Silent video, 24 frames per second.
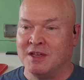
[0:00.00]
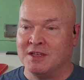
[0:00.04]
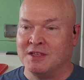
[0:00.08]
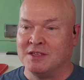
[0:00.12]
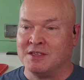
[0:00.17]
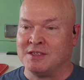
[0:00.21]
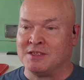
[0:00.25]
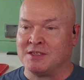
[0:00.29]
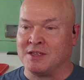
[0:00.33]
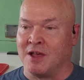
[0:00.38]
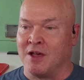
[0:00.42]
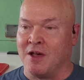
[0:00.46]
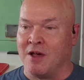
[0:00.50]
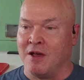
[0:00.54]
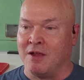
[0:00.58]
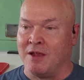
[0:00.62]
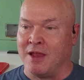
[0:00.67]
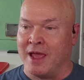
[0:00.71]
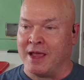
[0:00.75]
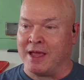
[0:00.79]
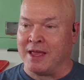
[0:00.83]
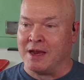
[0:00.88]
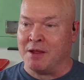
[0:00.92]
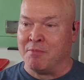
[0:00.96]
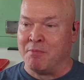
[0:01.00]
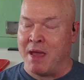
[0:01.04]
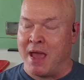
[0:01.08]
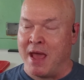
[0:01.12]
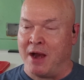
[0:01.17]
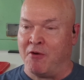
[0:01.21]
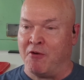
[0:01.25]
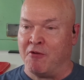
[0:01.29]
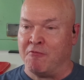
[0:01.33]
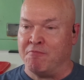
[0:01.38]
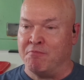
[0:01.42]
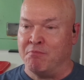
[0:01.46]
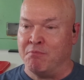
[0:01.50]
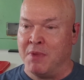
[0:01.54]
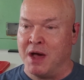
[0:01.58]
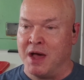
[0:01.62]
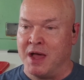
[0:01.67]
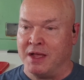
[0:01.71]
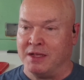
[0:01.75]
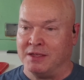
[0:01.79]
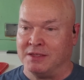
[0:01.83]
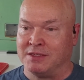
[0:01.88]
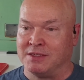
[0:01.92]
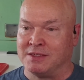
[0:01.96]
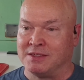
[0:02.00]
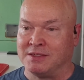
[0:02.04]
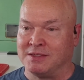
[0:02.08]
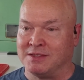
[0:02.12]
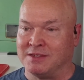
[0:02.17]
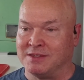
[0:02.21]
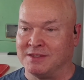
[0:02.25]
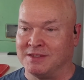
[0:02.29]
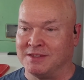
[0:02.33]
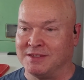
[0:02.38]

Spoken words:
saw, like, in a matter of months,